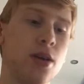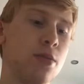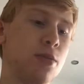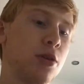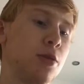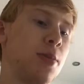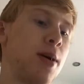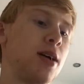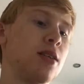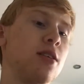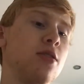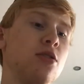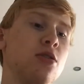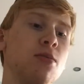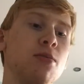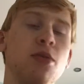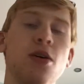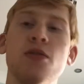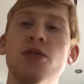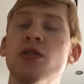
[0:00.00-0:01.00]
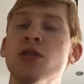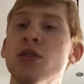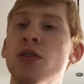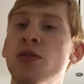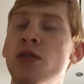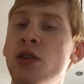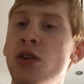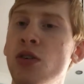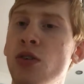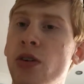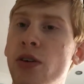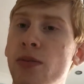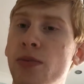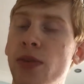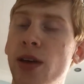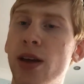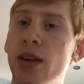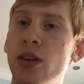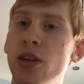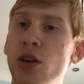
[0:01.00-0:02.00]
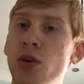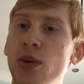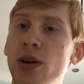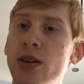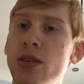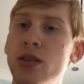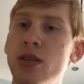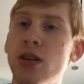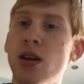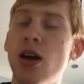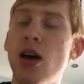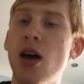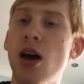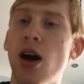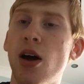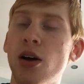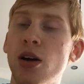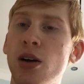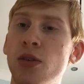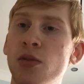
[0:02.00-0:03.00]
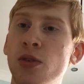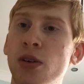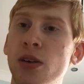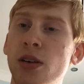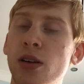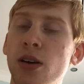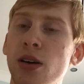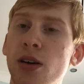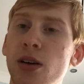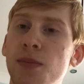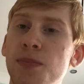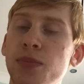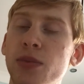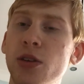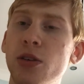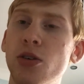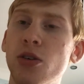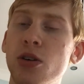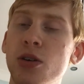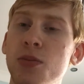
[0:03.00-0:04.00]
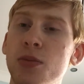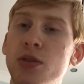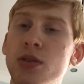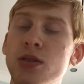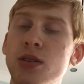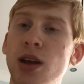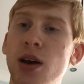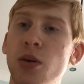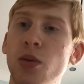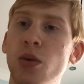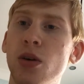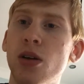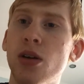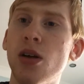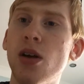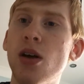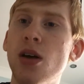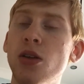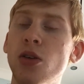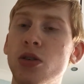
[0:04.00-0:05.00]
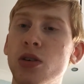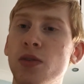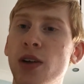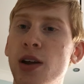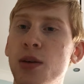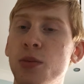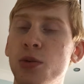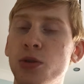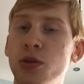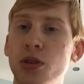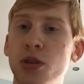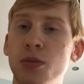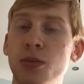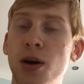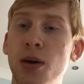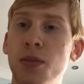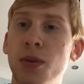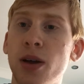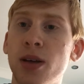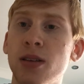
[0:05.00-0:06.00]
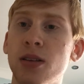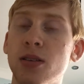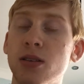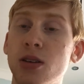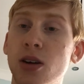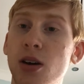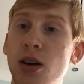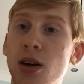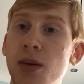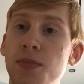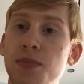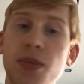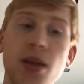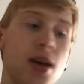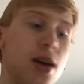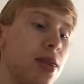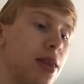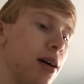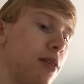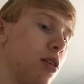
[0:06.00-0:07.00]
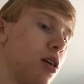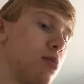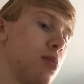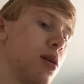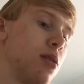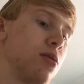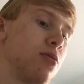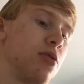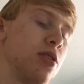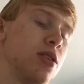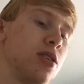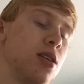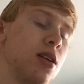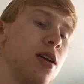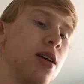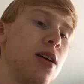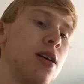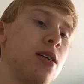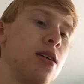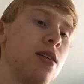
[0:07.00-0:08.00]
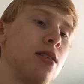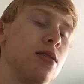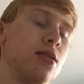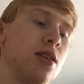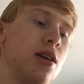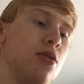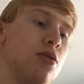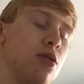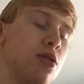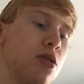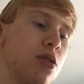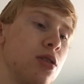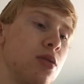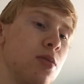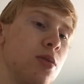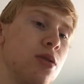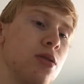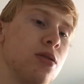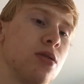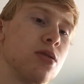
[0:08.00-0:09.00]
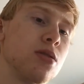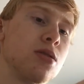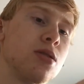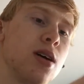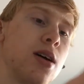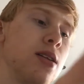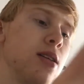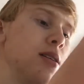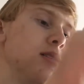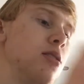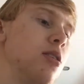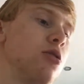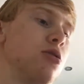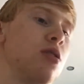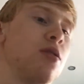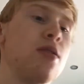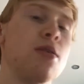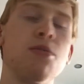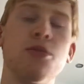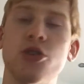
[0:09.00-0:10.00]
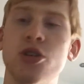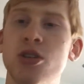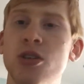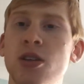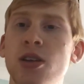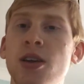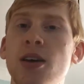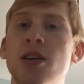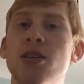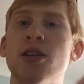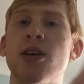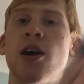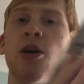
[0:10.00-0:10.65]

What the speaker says: perspectives from both the Soviet Union and the US, uncovering documents that were not available to the public at the time, that have come out recently, and secret documents, and there's lots of images in here to